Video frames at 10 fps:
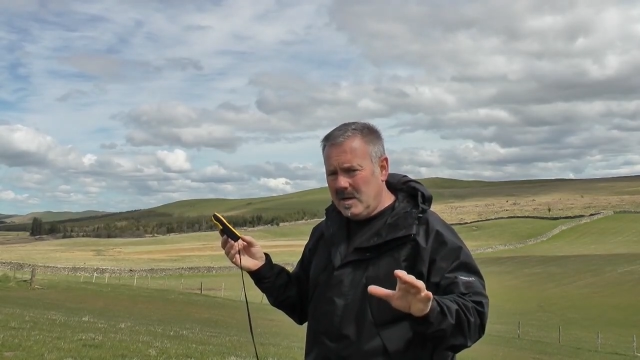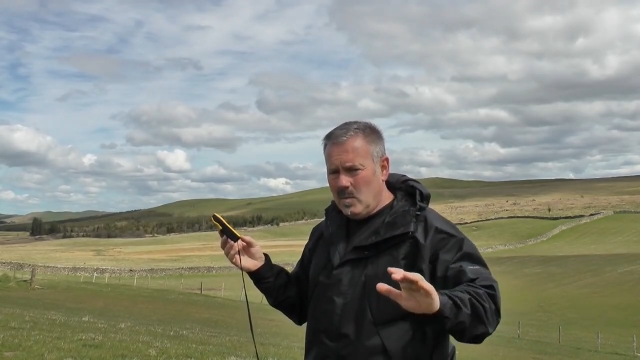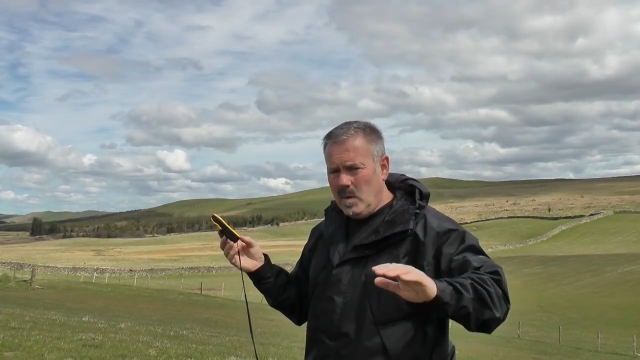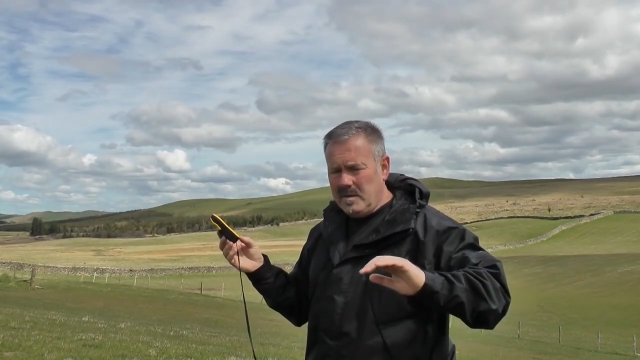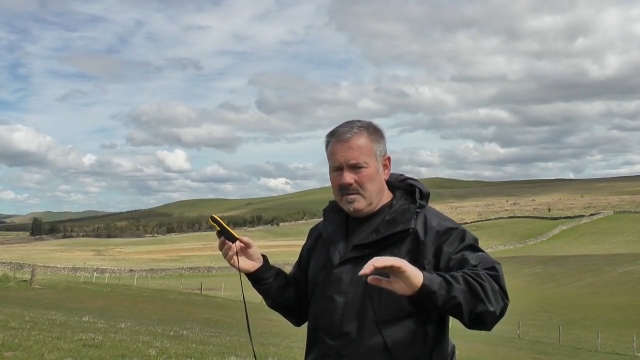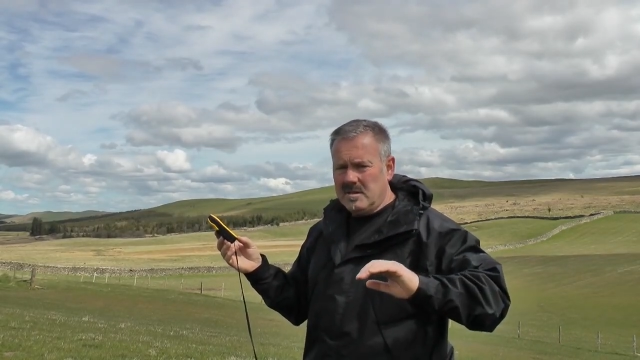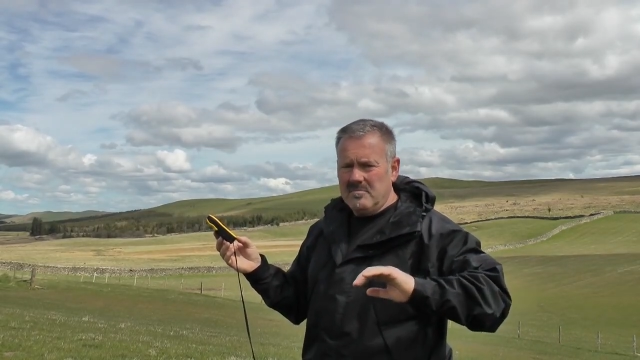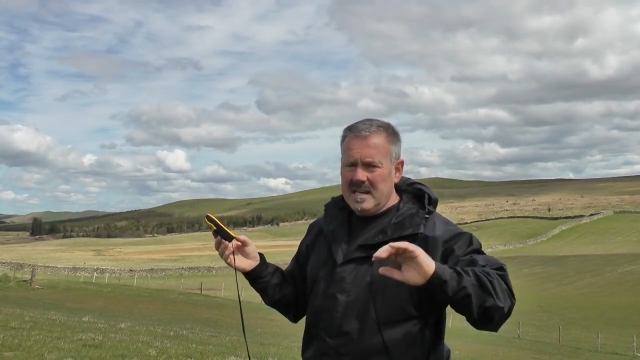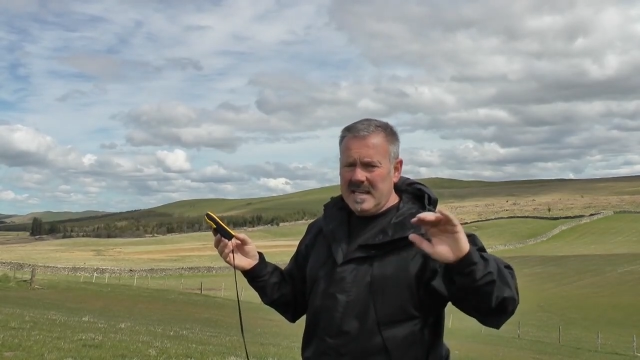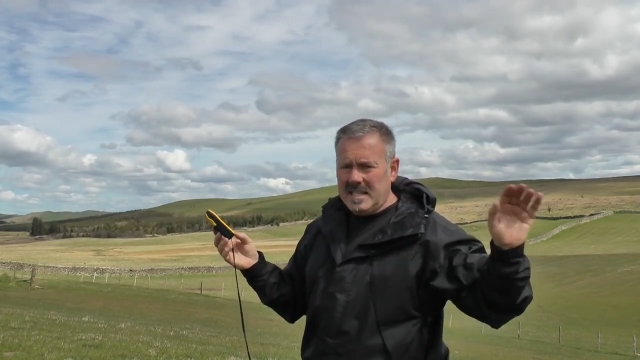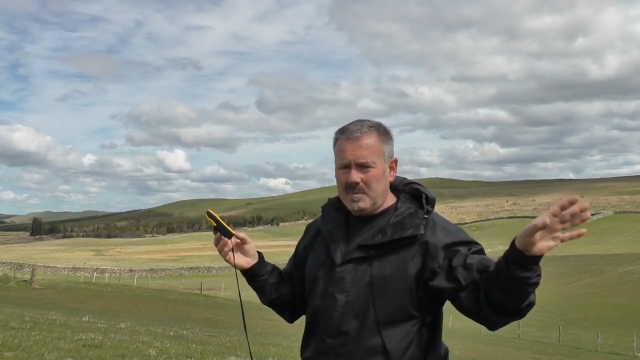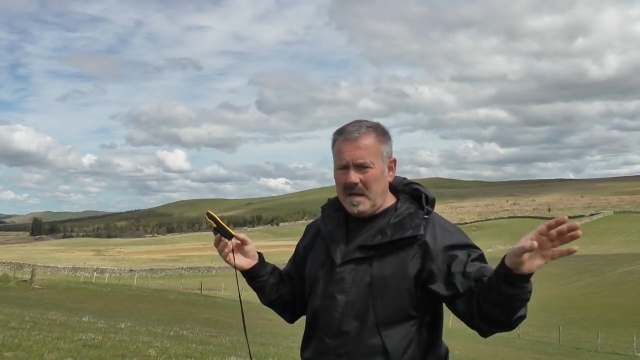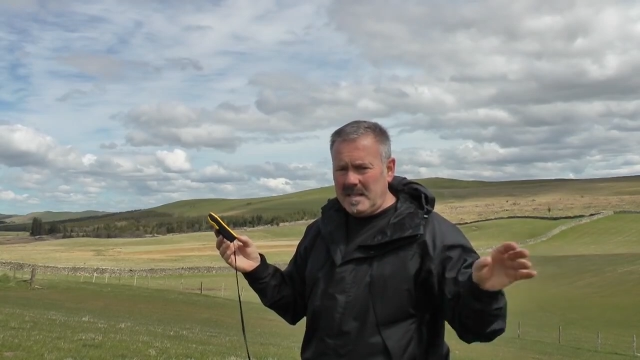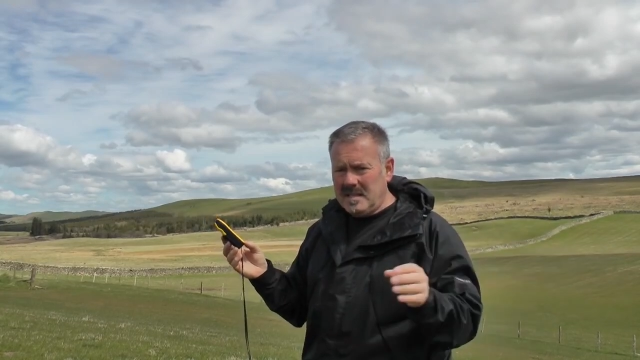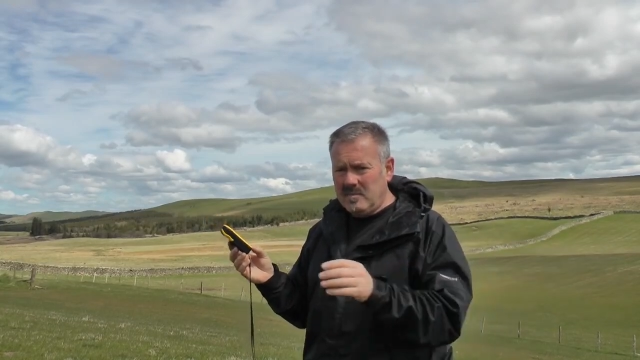whether it's a really
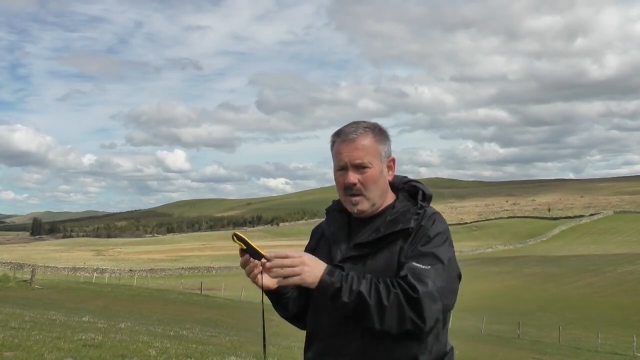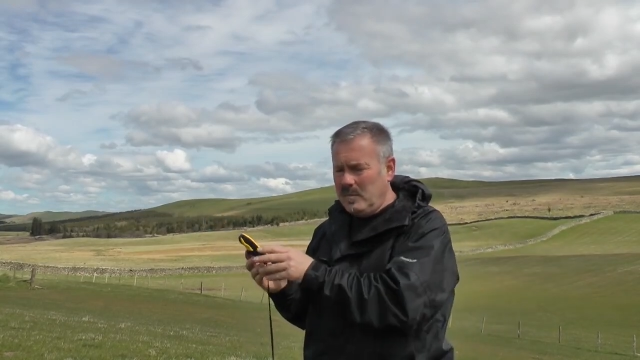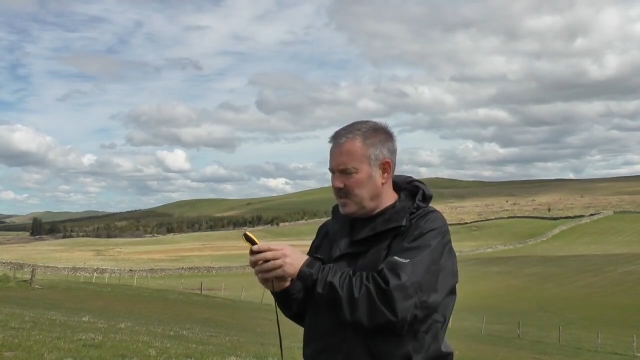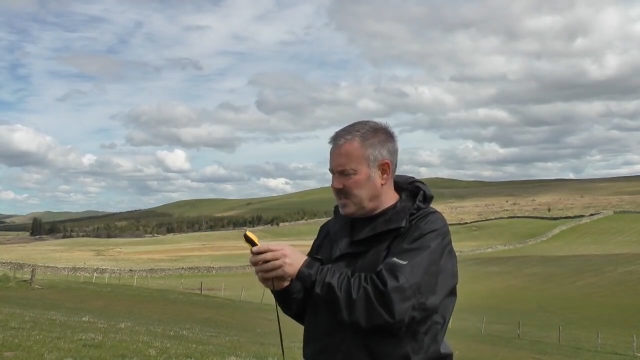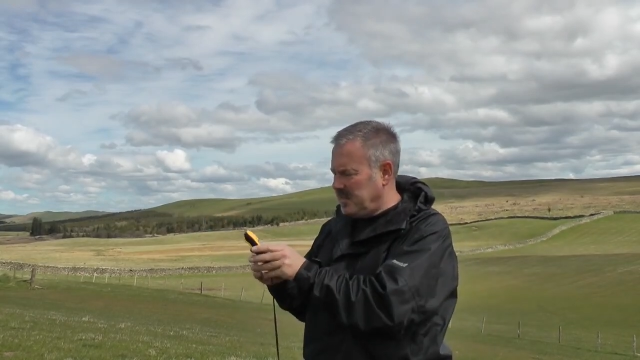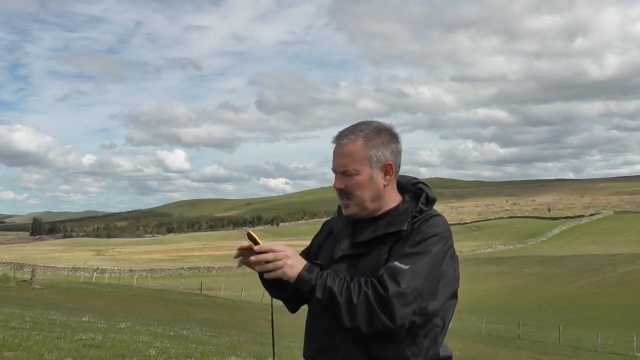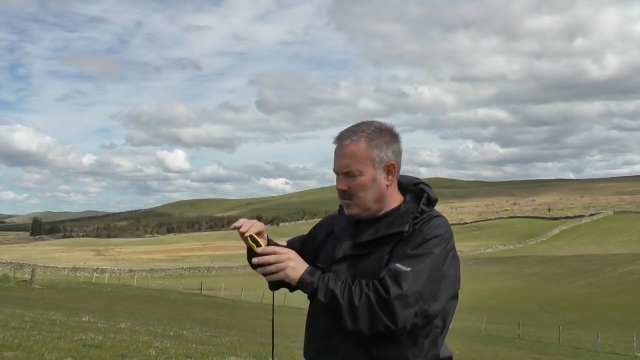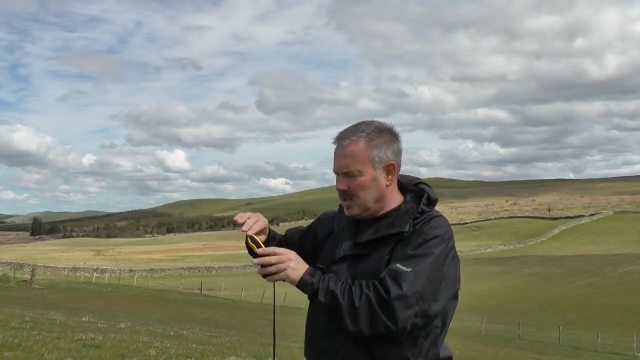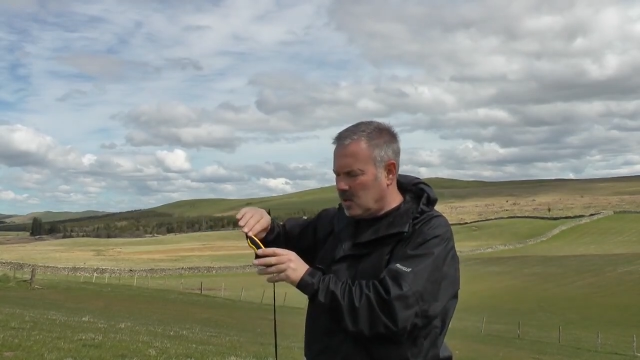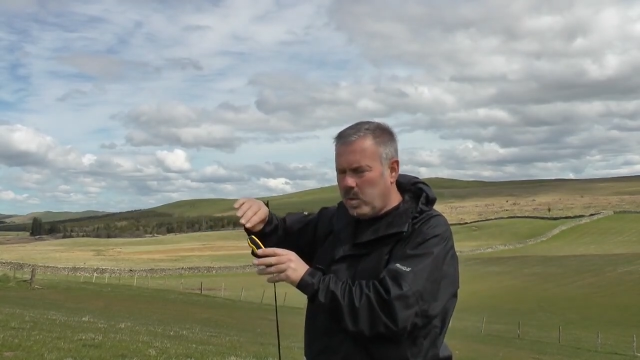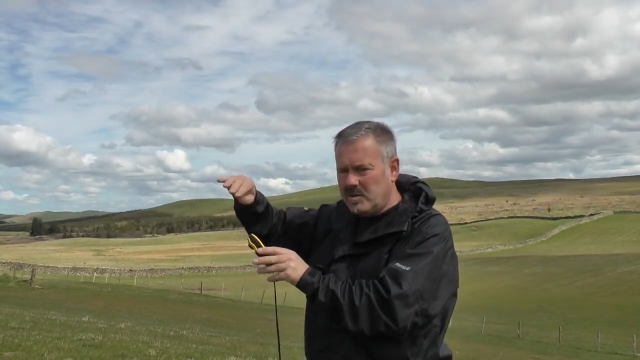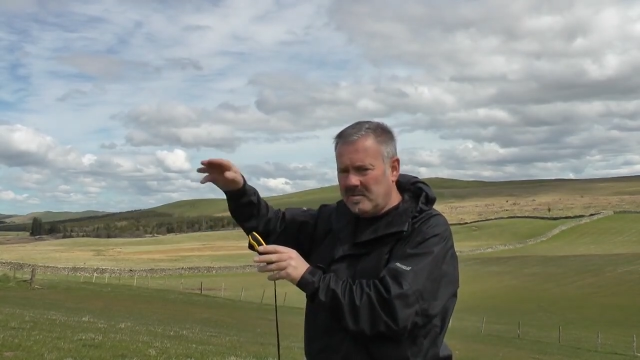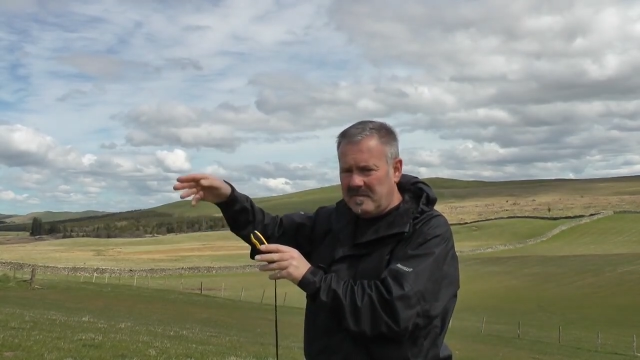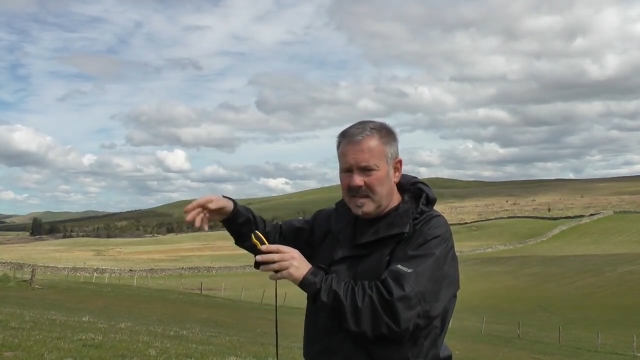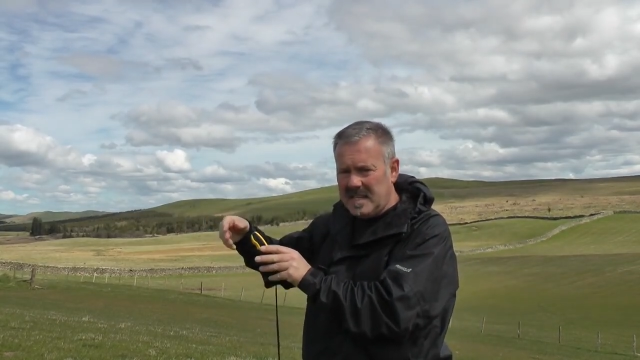expensive one with something called a
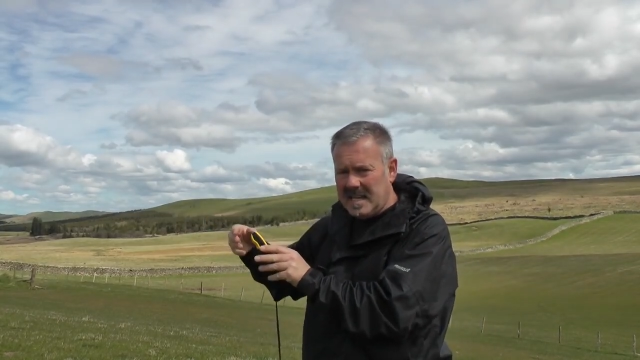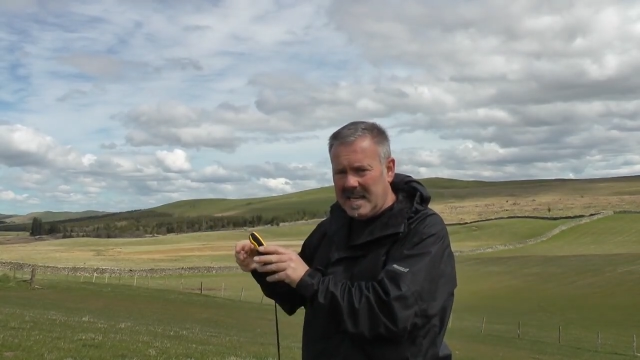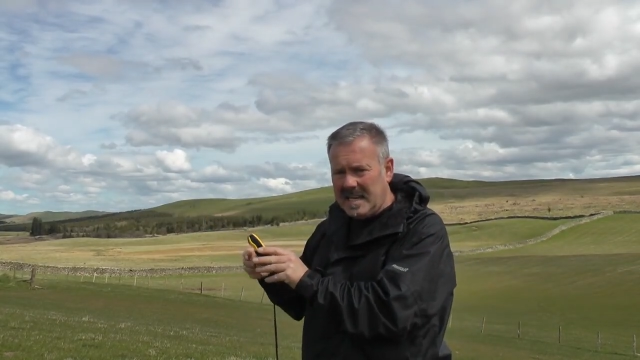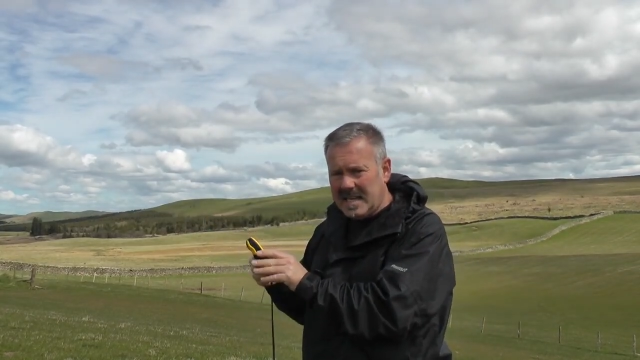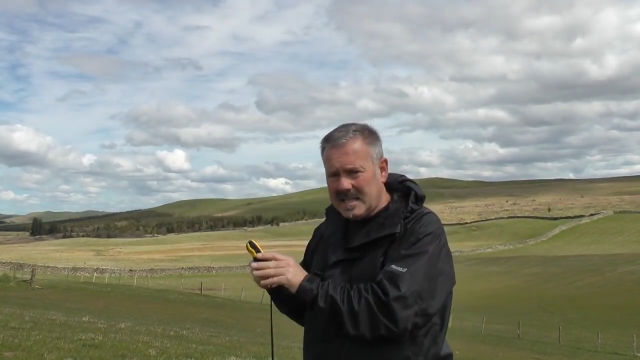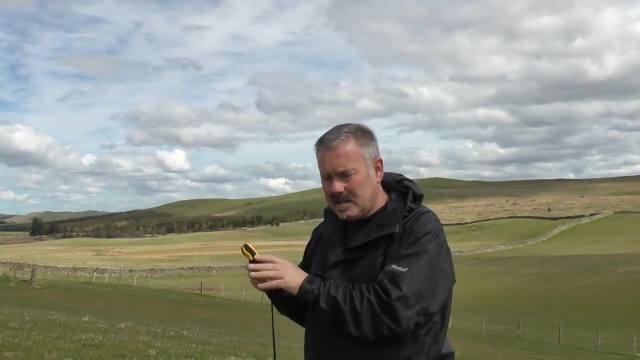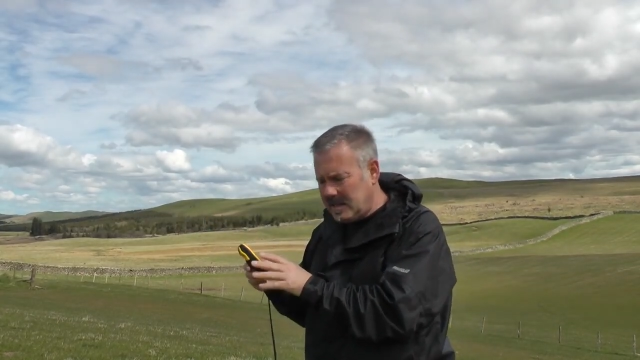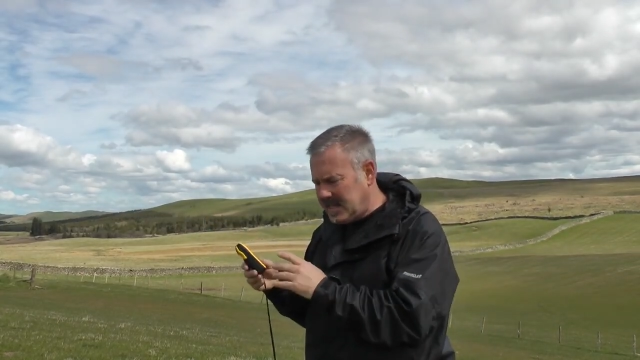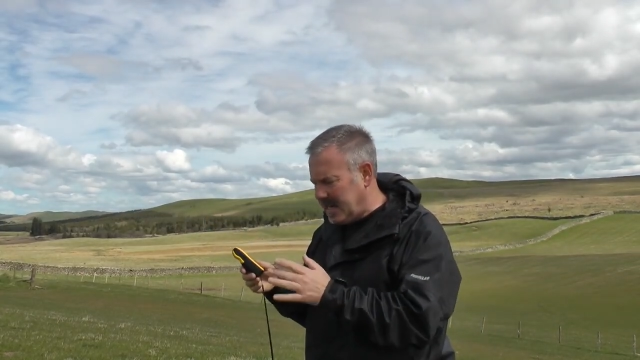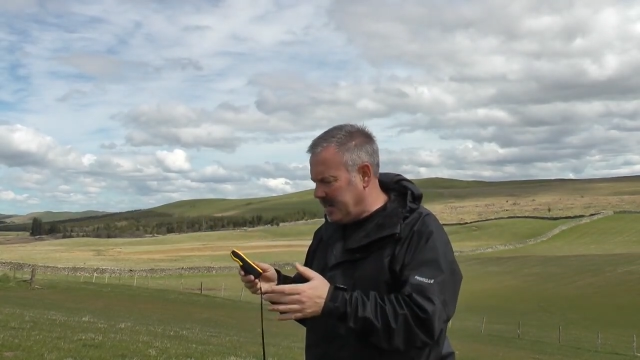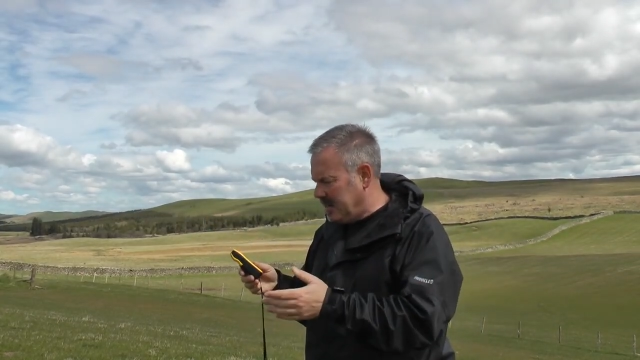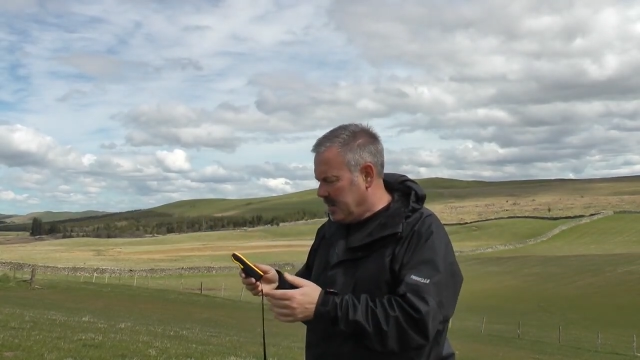quadrifilia helix antenna,